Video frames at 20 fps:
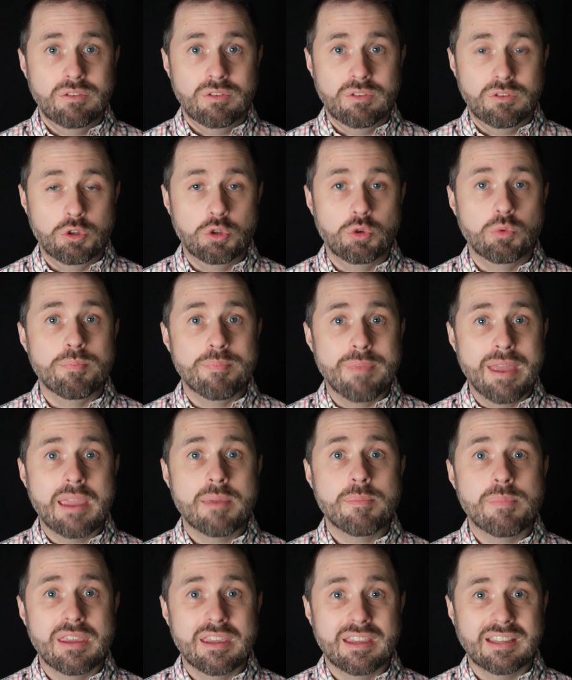you may
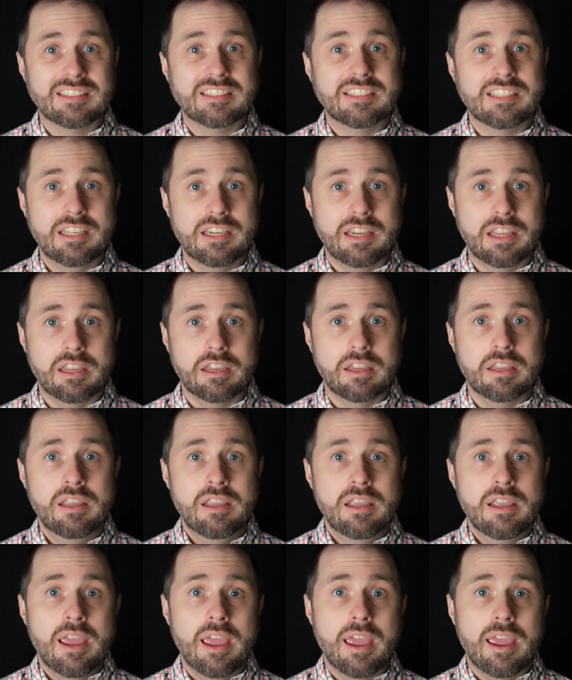be exceeding
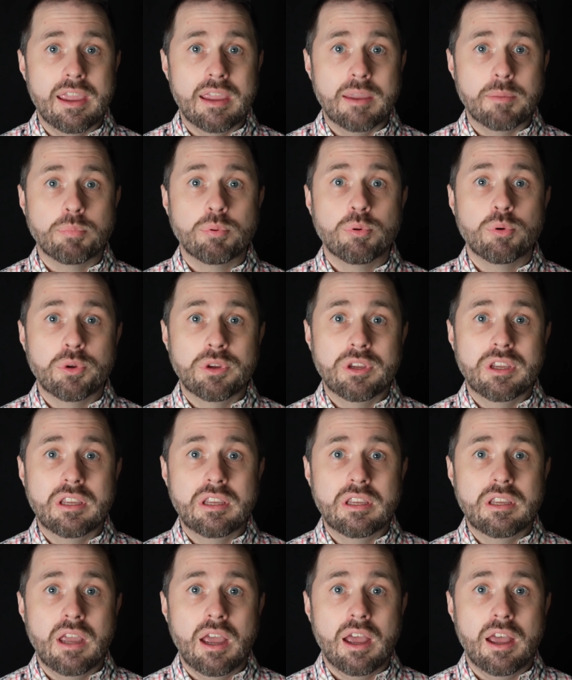a
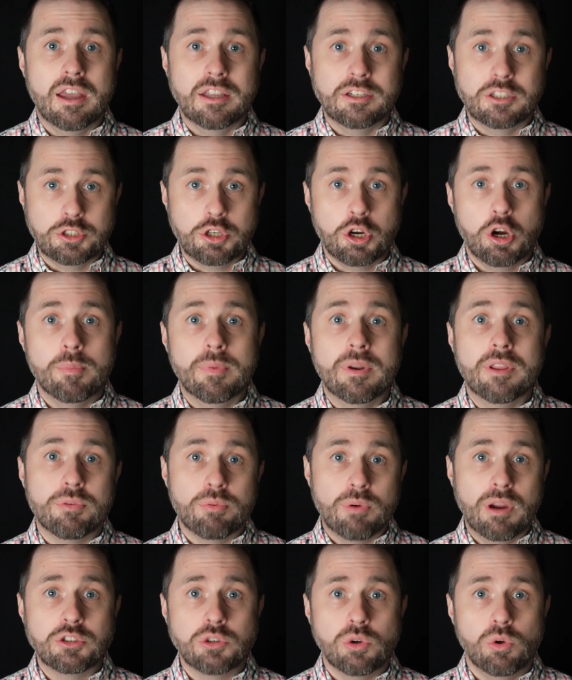predetermined
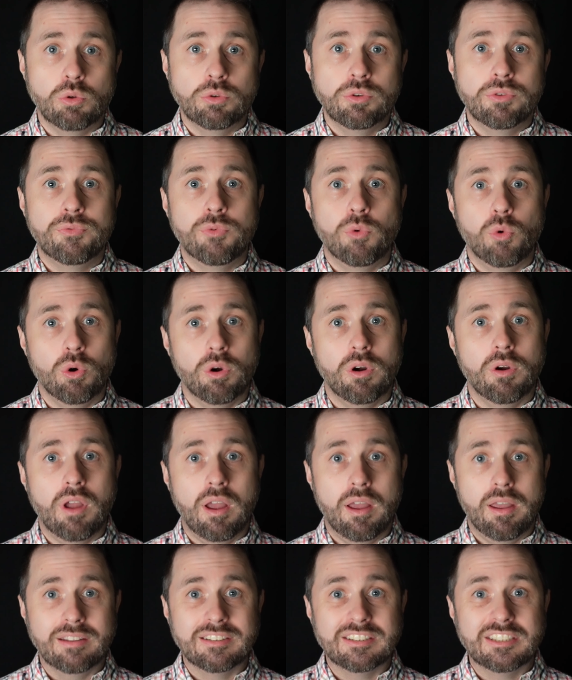threshold for
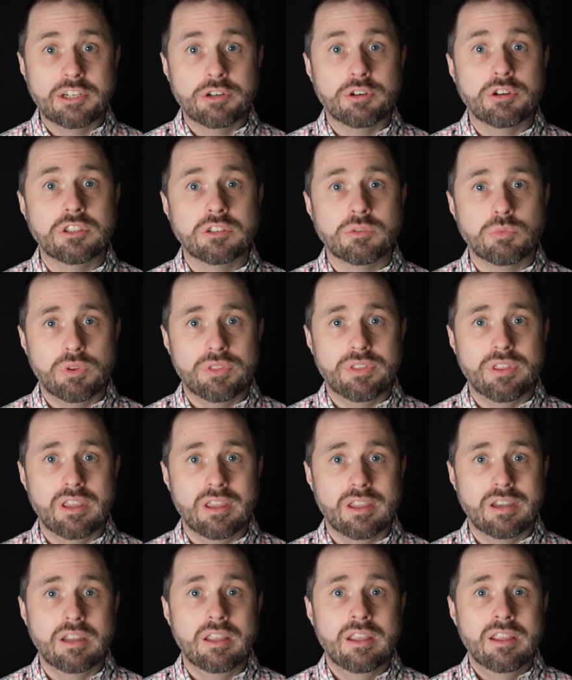a series
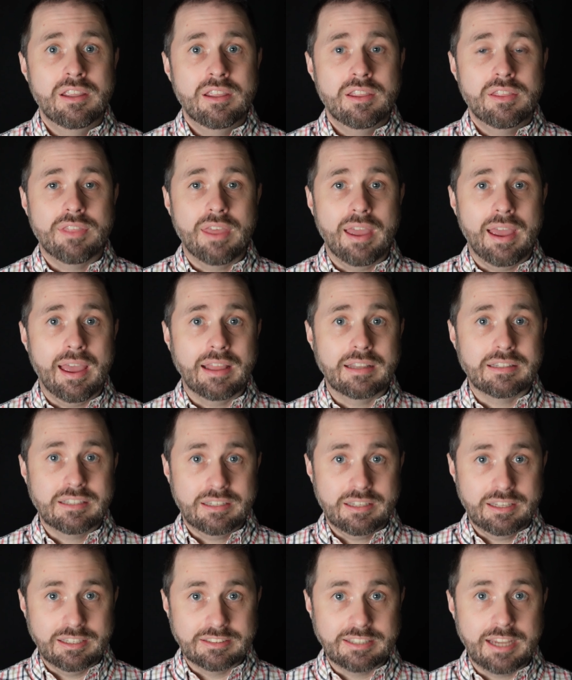within that
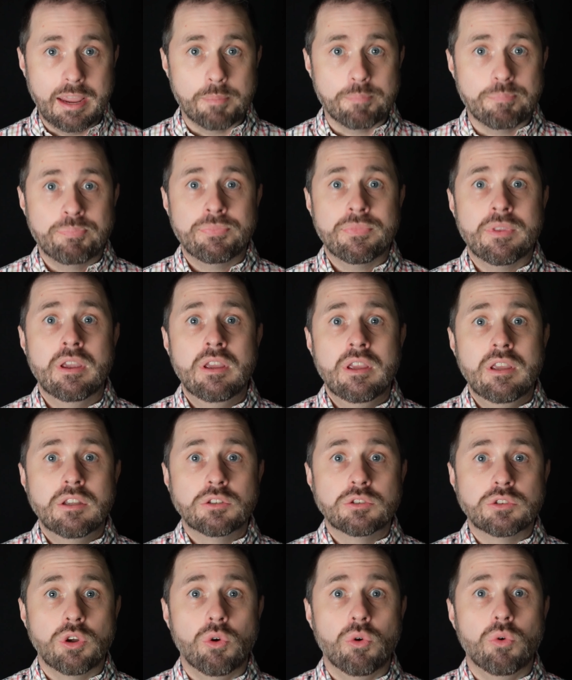exam.
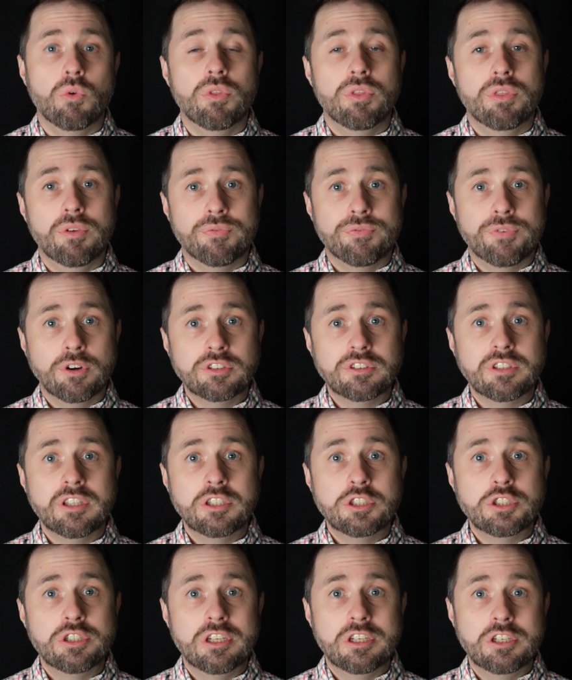So the first thing
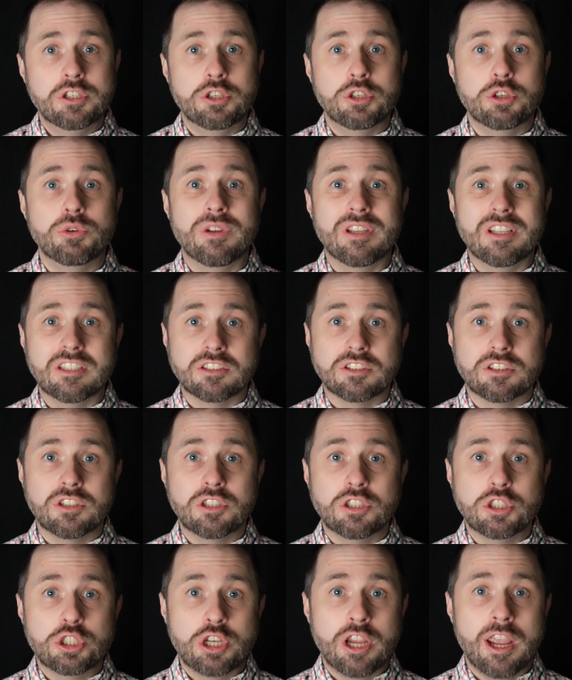that you need to do is
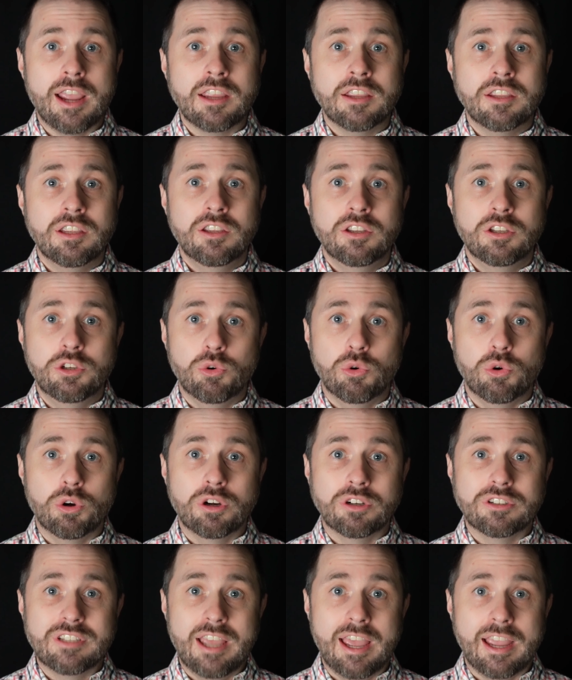check your
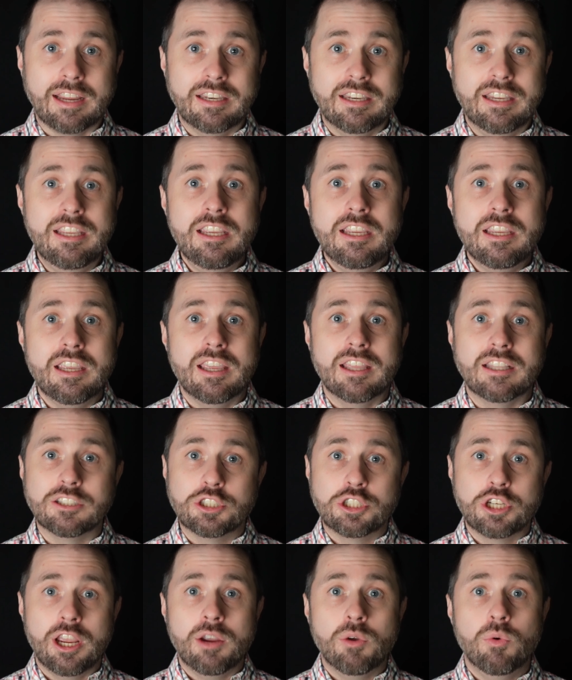technique and
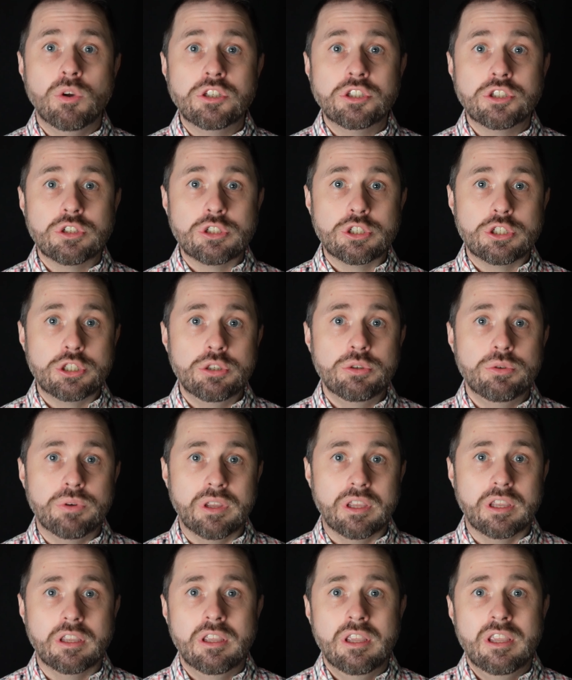check what you're
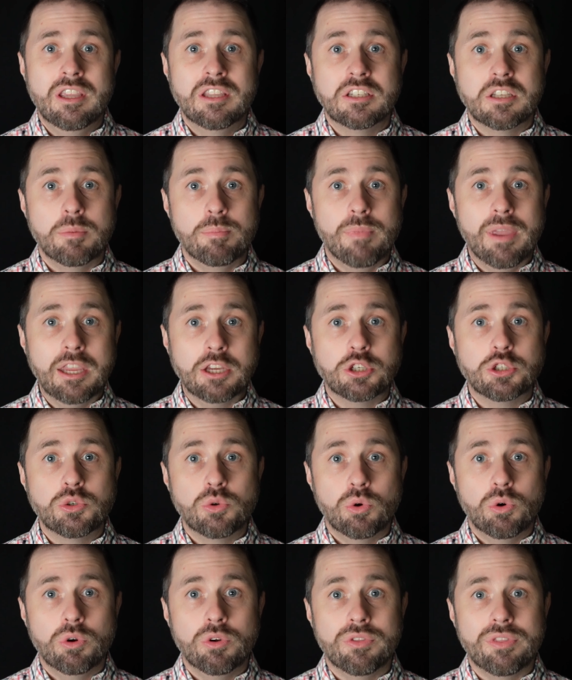doing to make
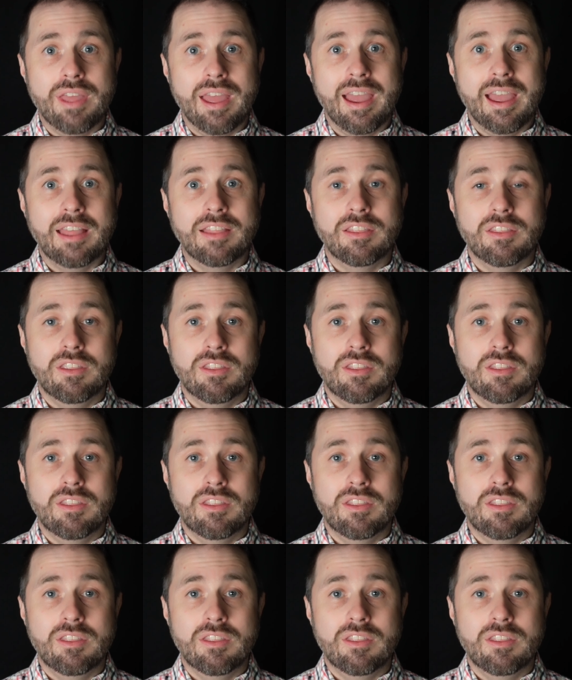sure that